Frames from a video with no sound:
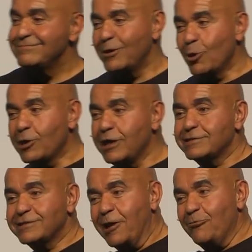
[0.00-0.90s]
Okay,
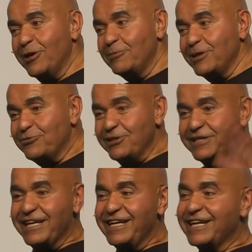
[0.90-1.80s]
somewhere between
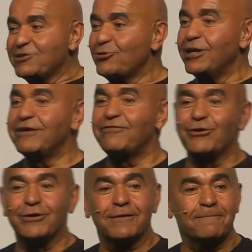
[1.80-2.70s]
10 and
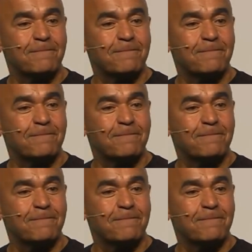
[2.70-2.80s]
24.